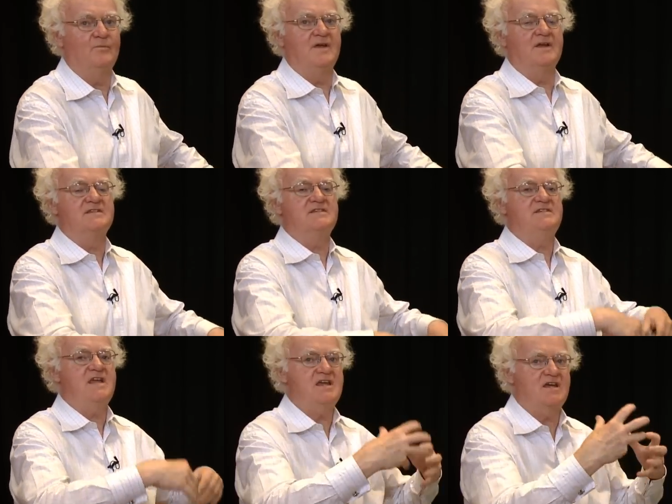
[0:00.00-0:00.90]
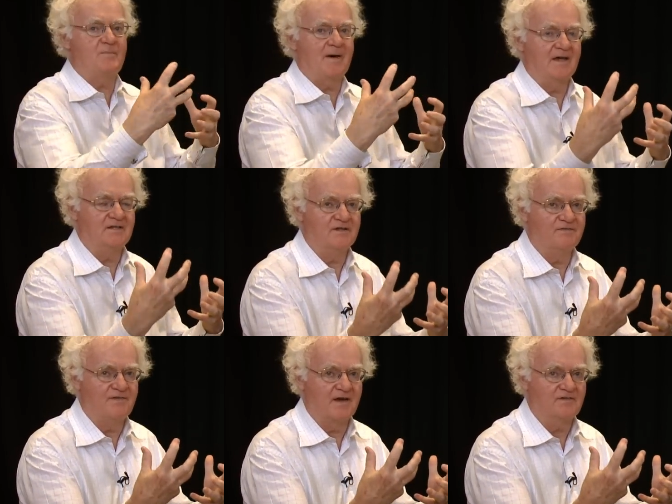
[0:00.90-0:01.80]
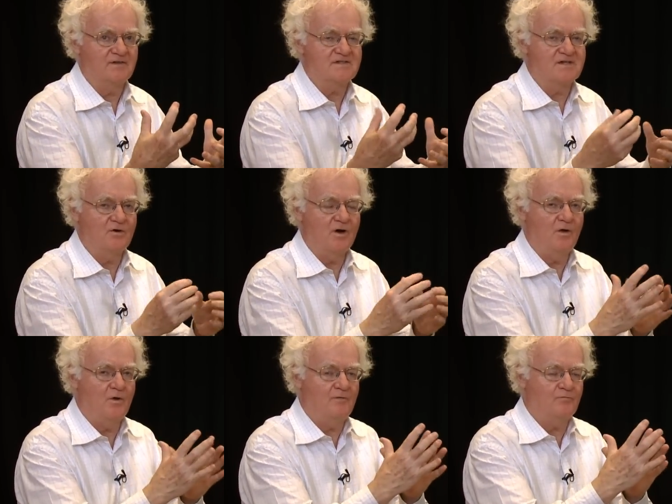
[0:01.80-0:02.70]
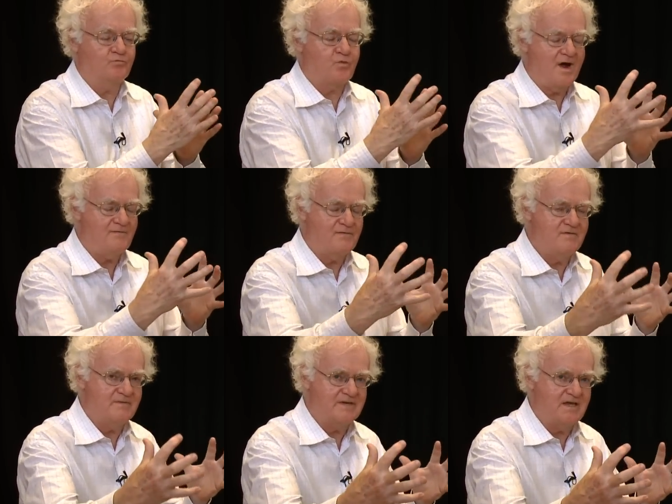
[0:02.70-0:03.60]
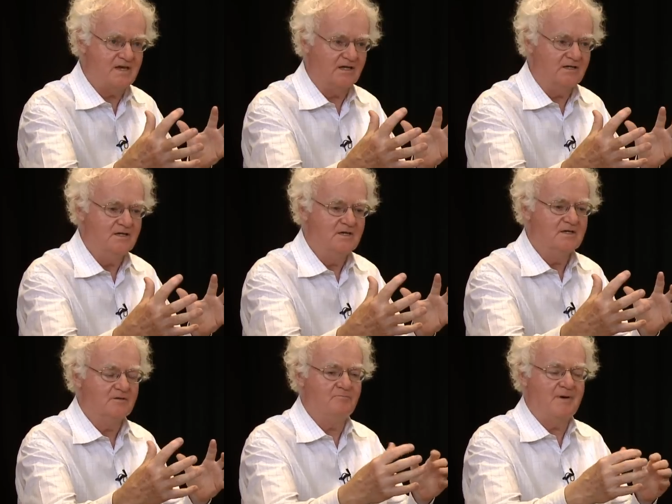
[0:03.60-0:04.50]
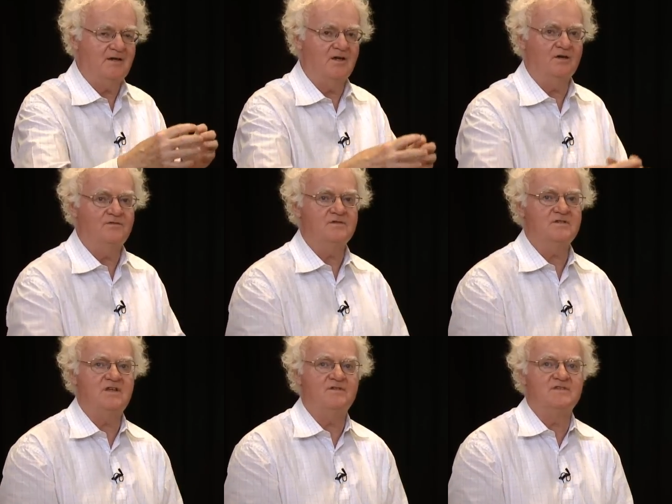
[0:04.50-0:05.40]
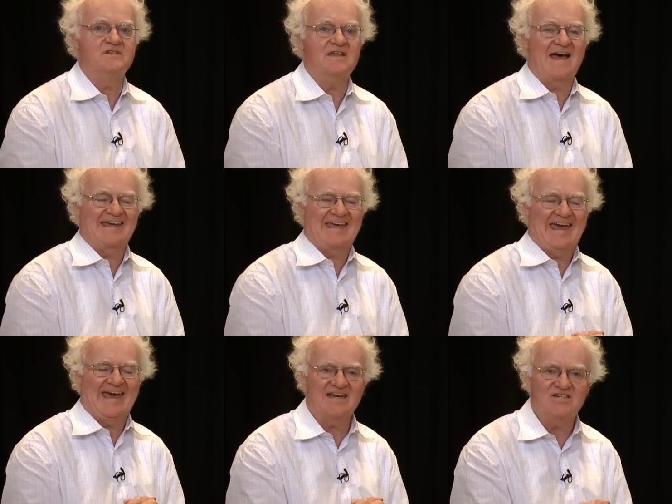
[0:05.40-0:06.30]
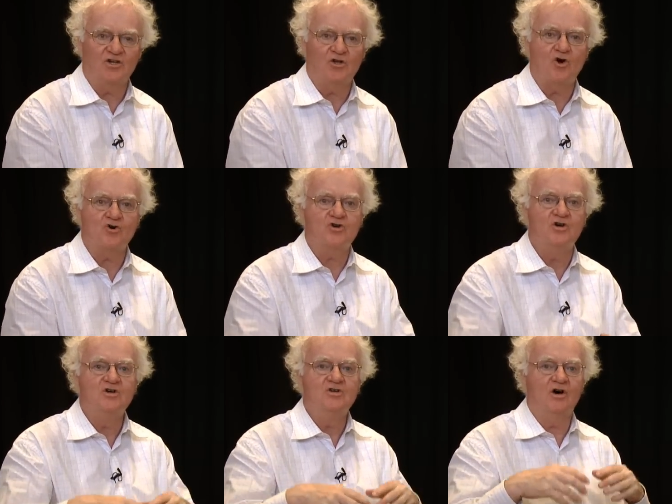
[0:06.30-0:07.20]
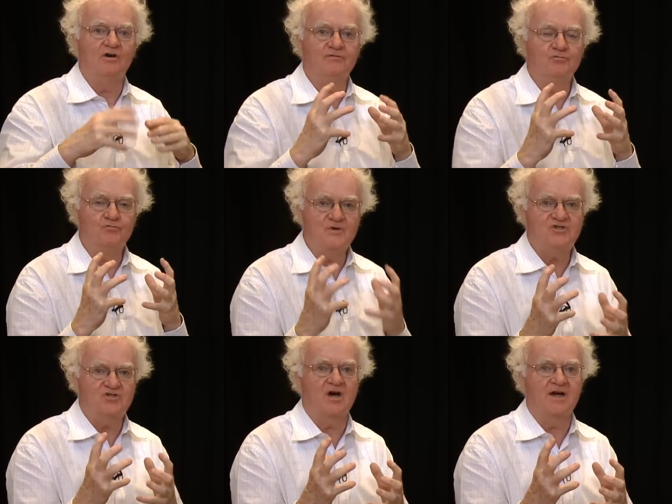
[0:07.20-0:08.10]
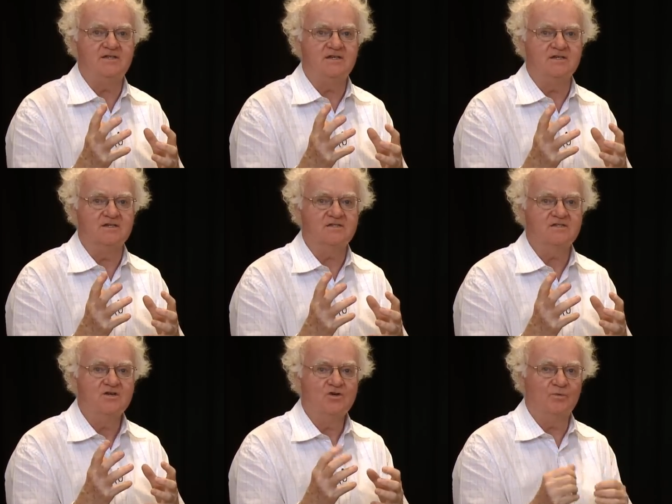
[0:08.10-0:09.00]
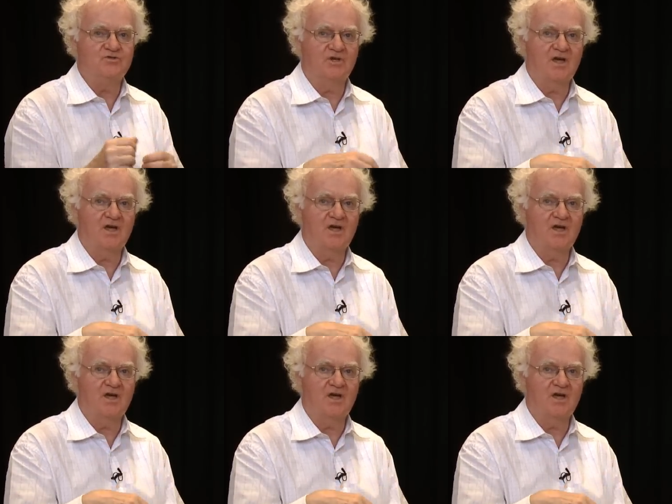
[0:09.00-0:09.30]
We get a syncopated effect. So right from the beginning, Beethoven gives us a catalogue of rich ideas which are